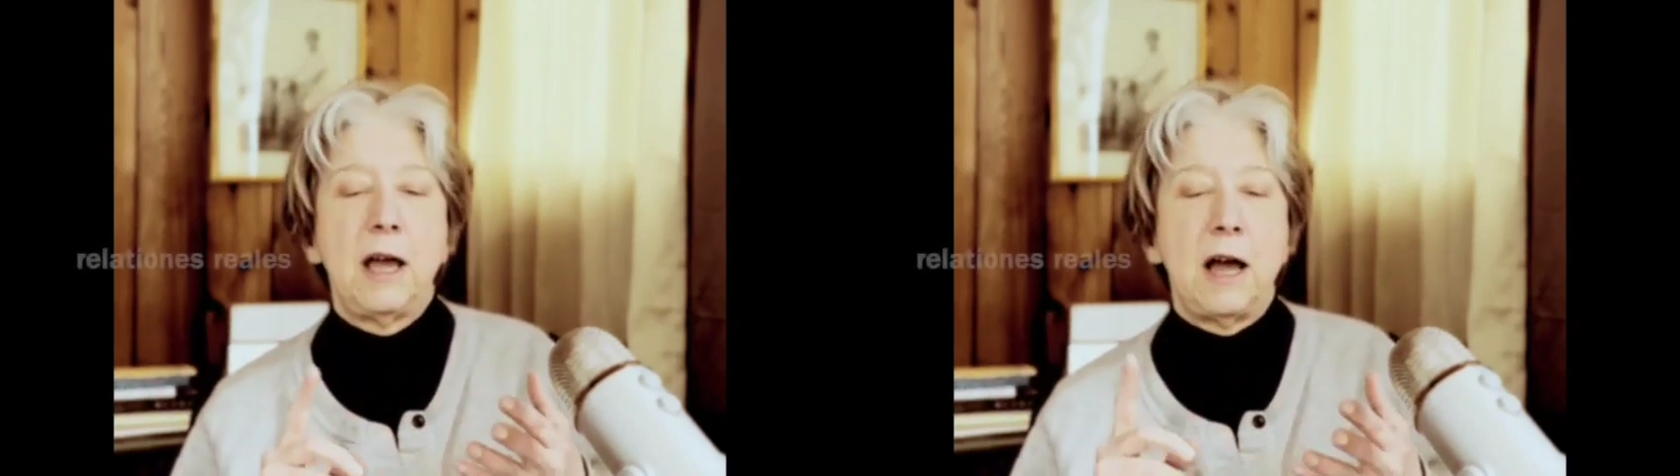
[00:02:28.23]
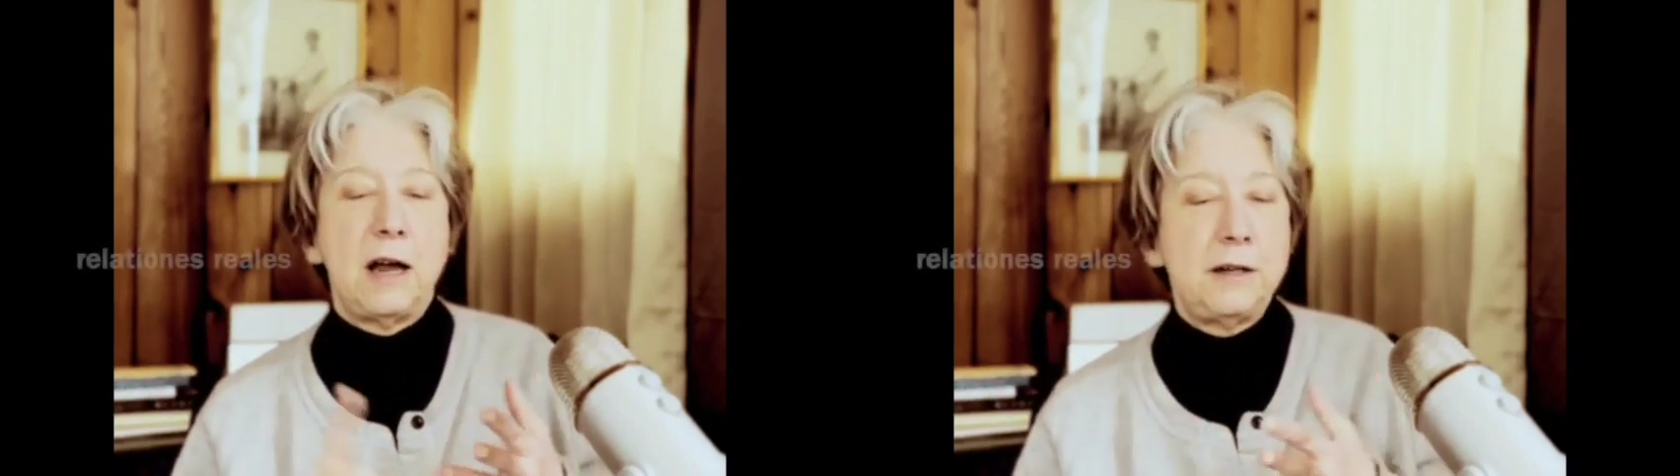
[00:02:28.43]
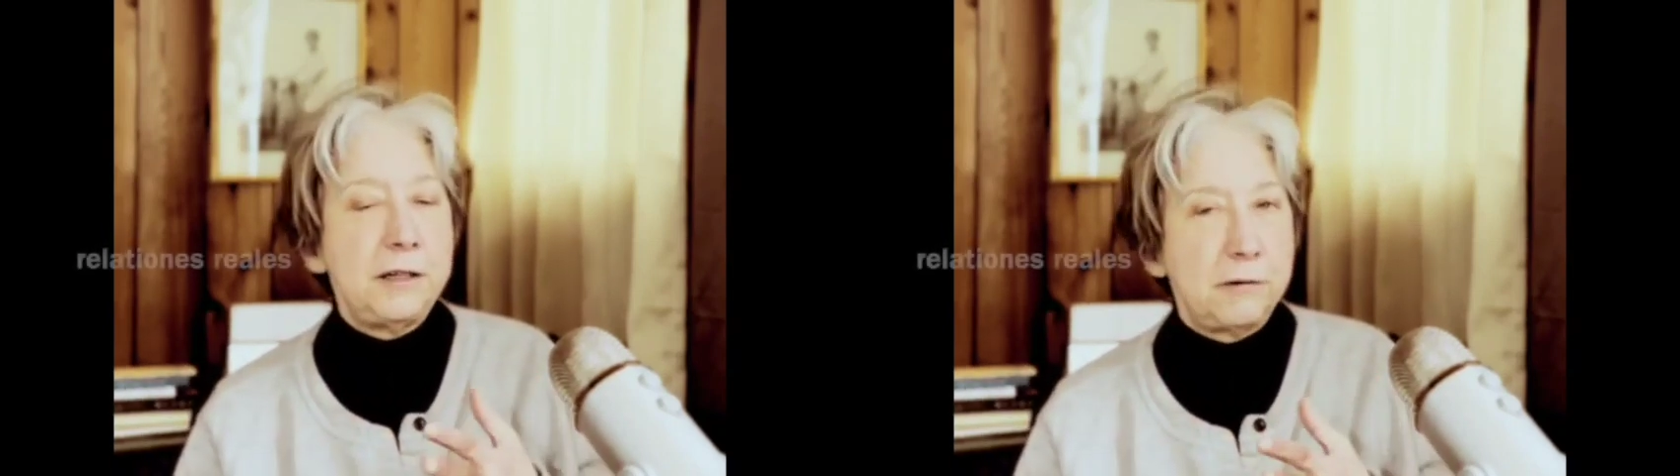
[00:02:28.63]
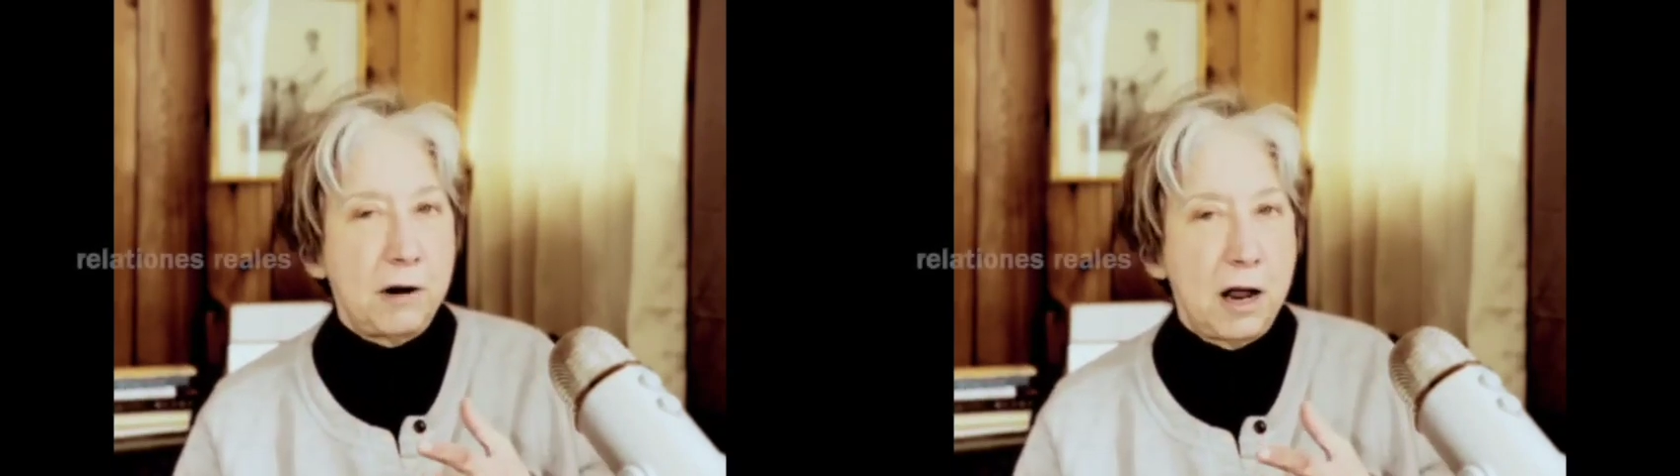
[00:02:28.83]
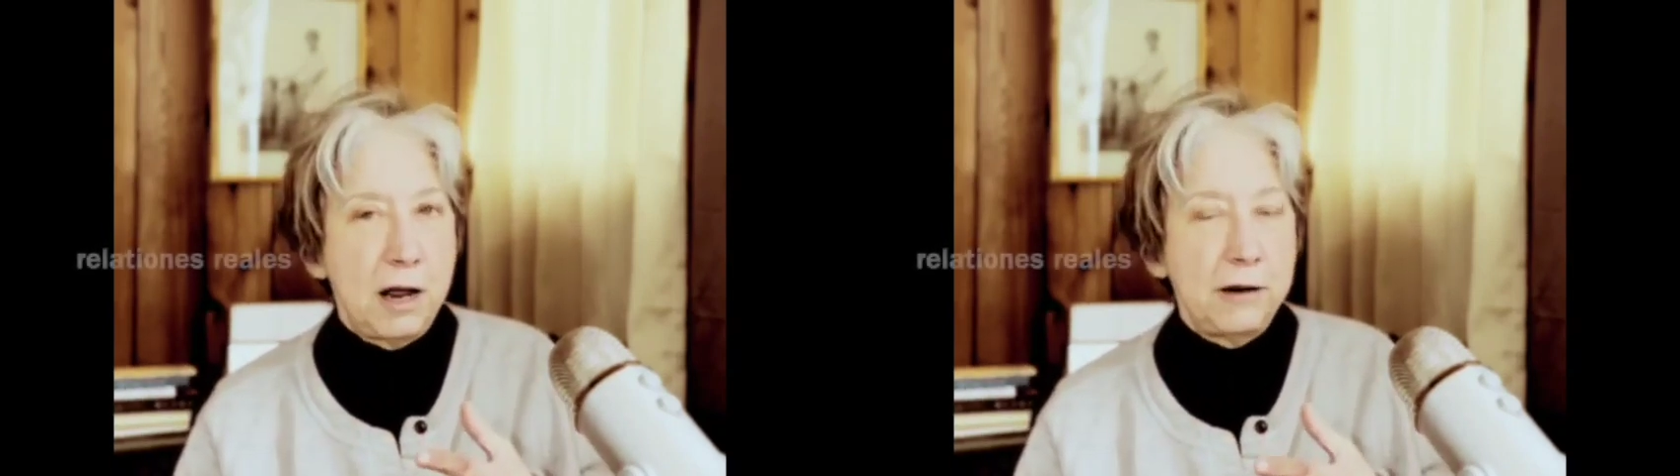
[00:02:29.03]

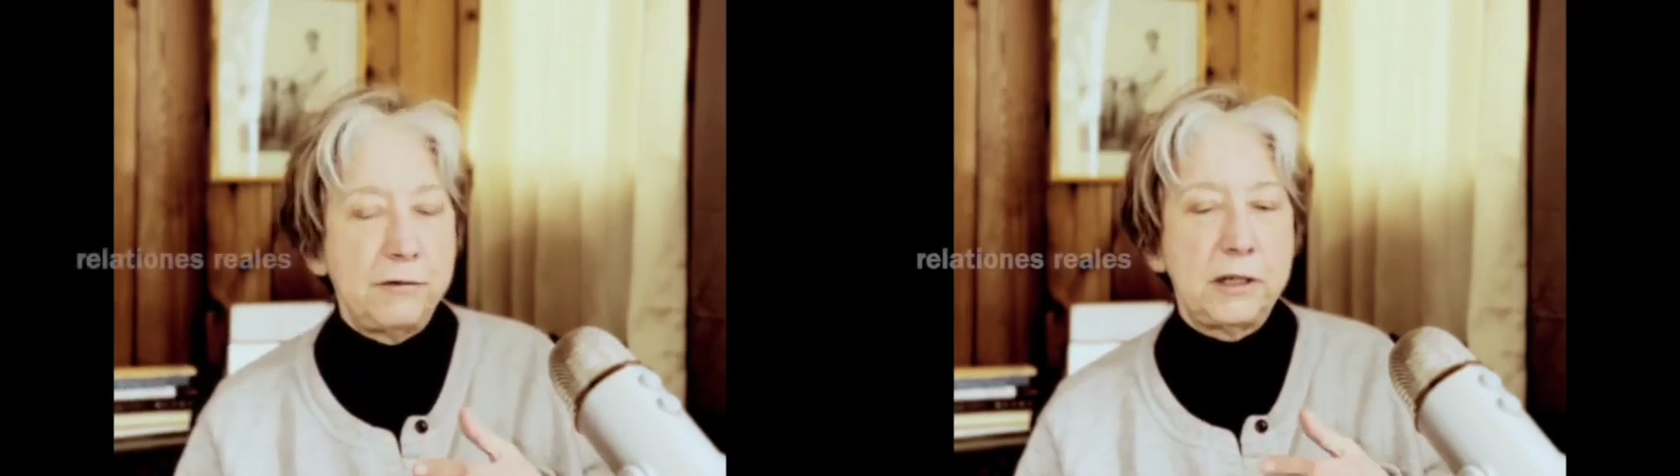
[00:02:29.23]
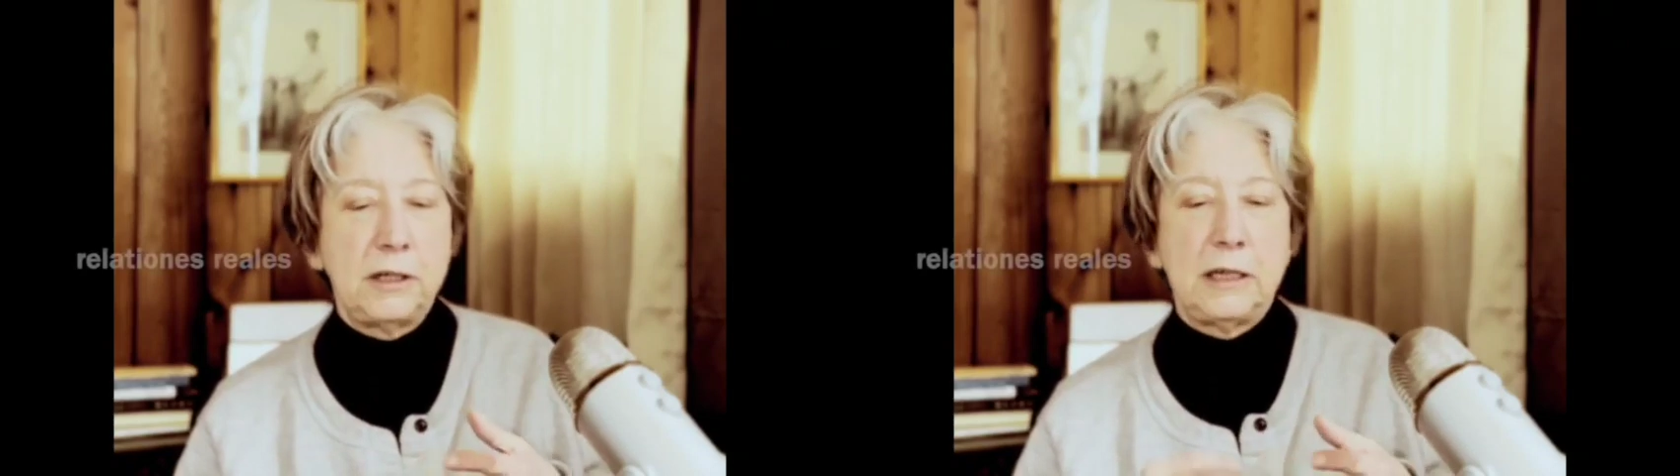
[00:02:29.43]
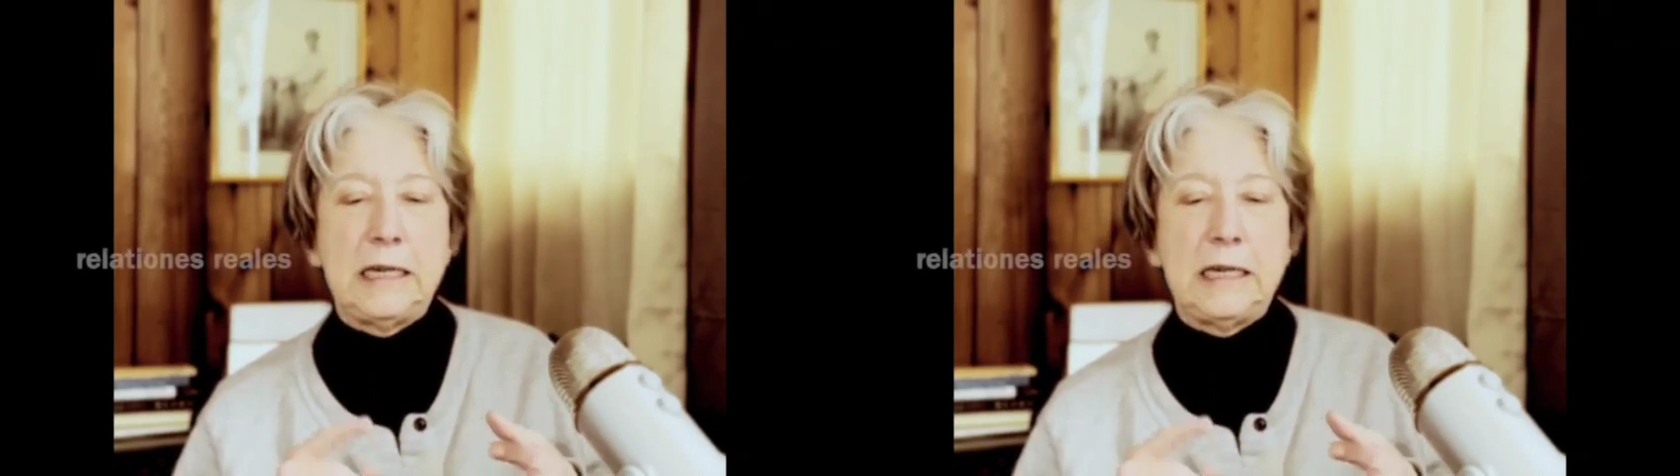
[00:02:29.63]
underived,